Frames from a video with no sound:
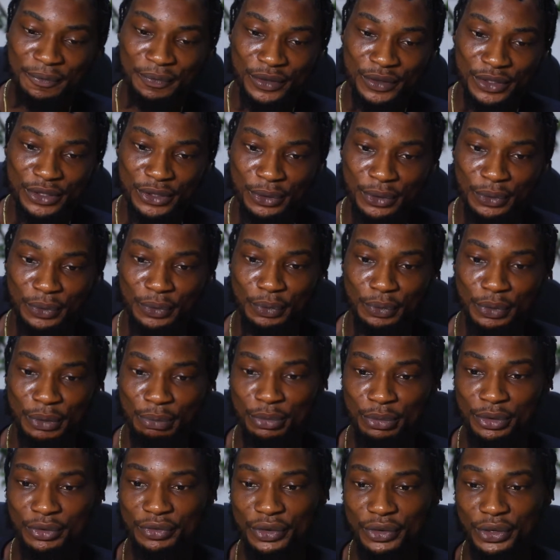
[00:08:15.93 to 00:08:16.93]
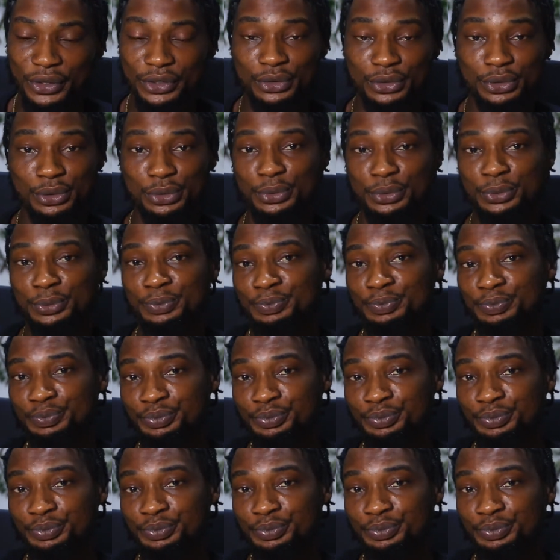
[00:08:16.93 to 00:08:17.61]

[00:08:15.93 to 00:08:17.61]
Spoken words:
So we move on to